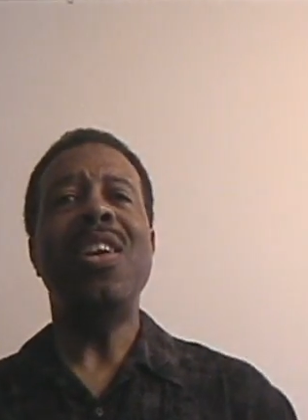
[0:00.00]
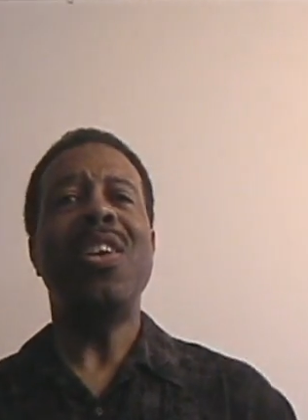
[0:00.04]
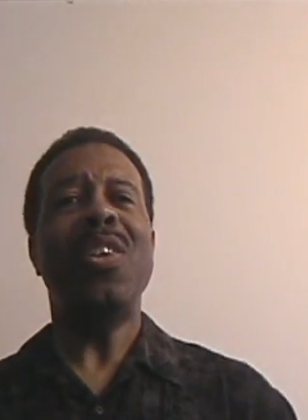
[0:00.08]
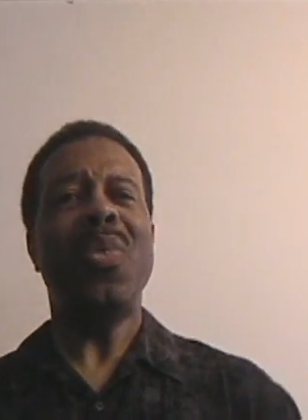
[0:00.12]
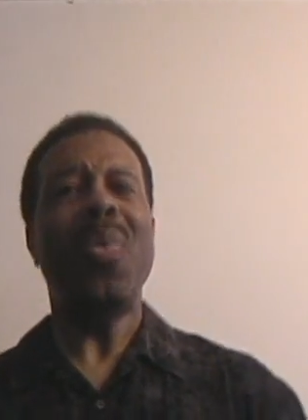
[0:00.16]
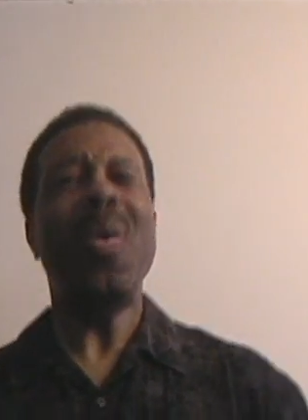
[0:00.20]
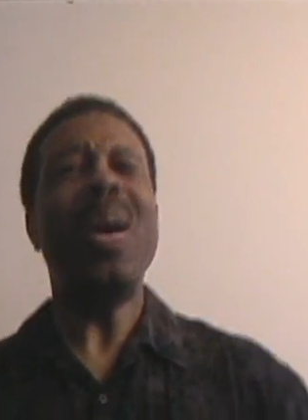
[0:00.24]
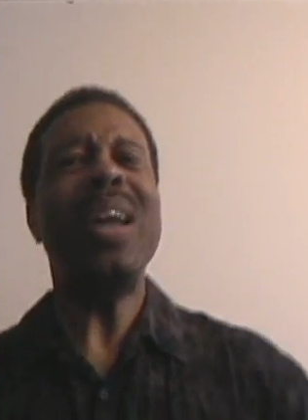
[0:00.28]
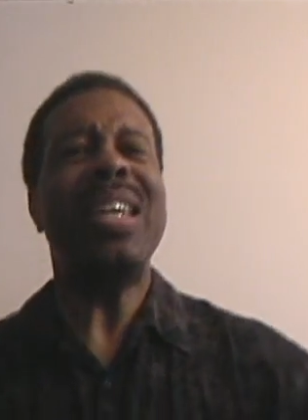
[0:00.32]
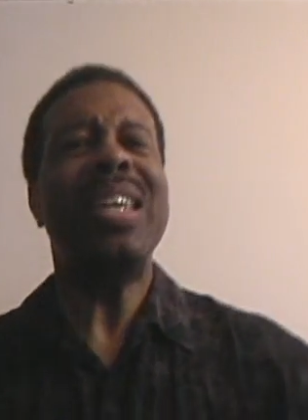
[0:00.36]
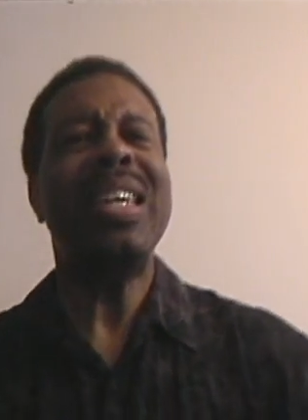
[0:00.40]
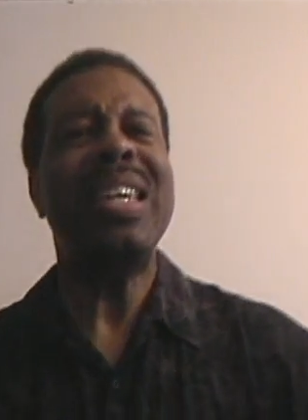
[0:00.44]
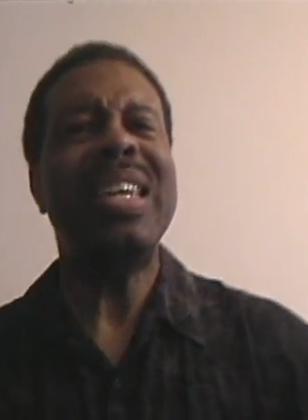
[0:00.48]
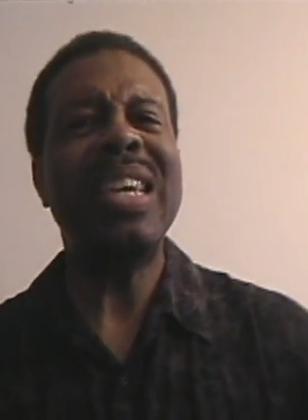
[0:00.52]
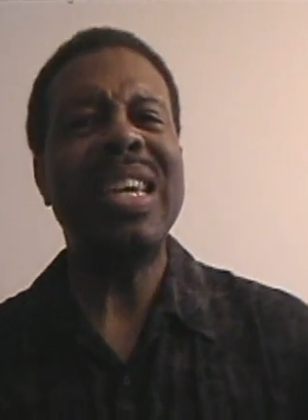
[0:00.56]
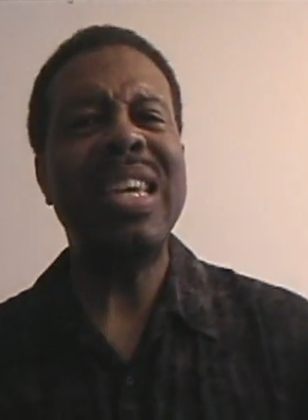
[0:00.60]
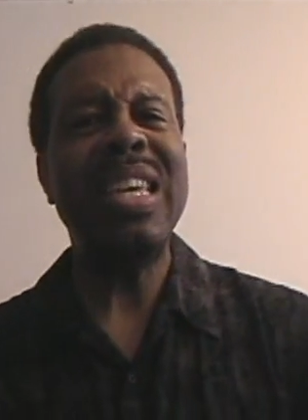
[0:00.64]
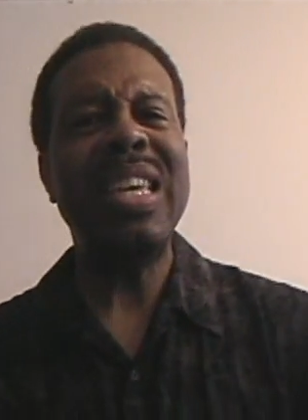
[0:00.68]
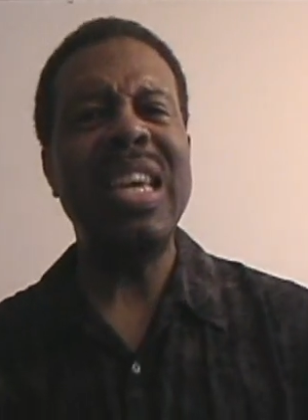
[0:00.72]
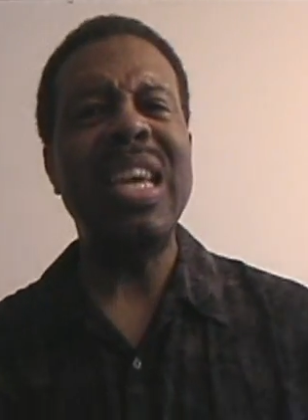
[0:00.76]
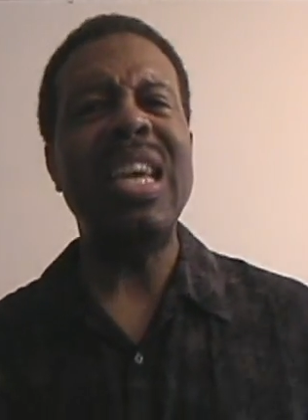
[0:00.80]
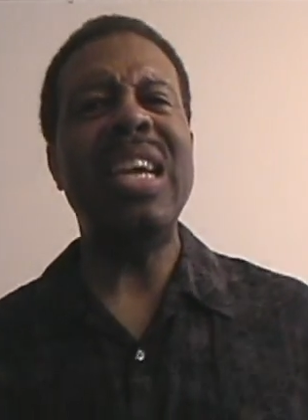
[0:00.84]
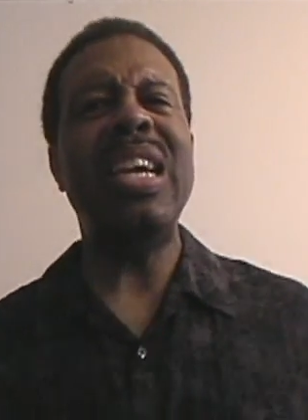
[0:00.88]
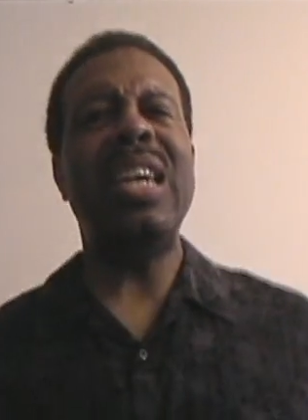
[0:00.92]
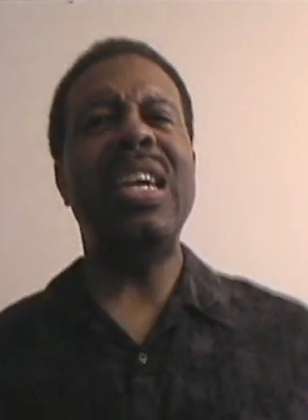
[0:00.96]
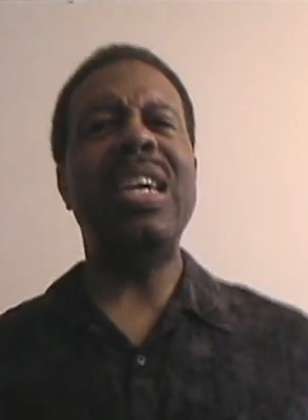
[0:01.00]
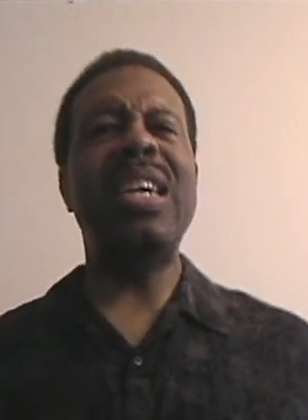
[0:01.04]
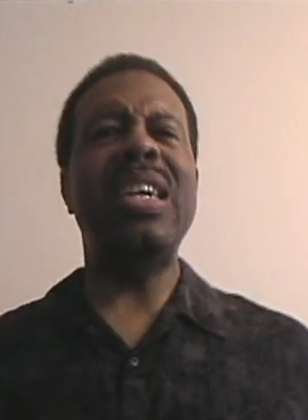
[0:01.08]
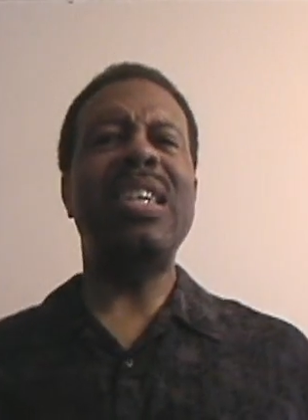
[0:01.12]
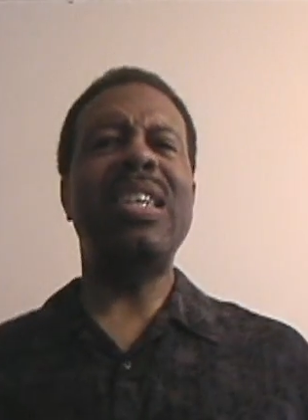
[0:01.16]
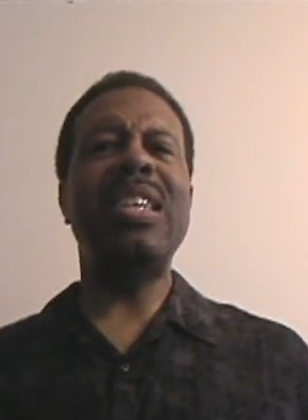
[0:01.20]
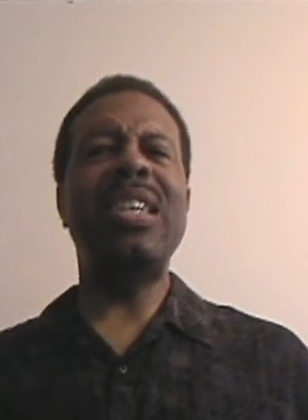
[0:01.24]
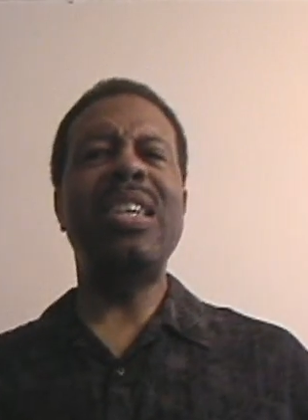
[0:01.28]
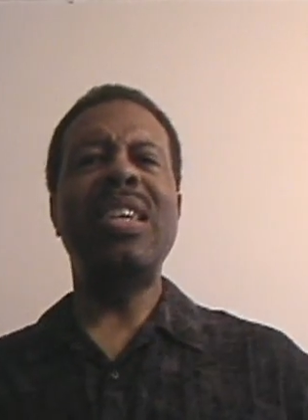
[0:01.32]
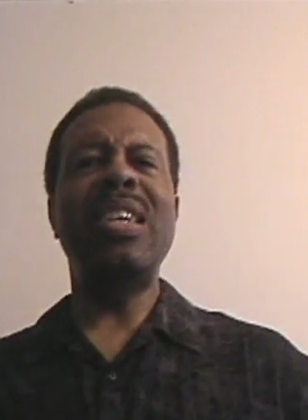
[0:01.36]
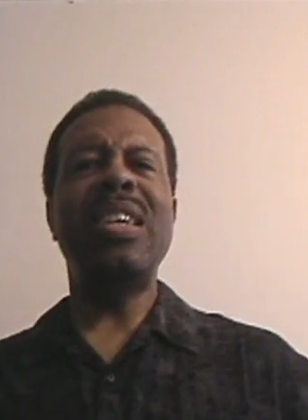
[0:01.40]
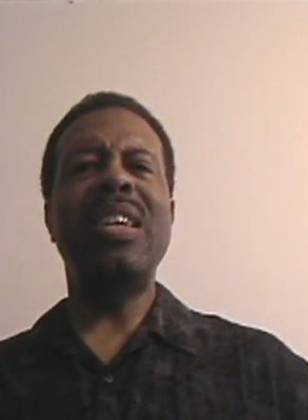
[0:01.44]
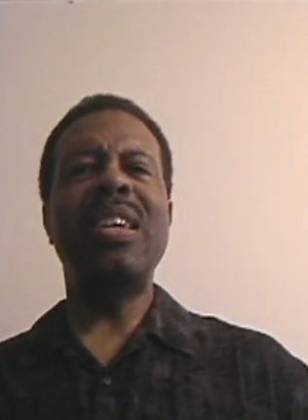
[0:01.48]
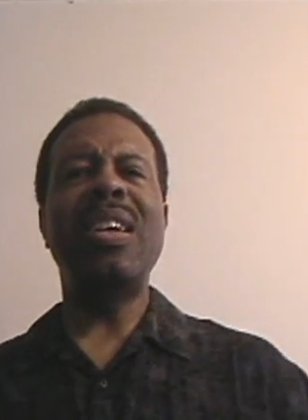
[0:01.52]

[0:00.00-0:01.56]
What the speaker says: 20 years.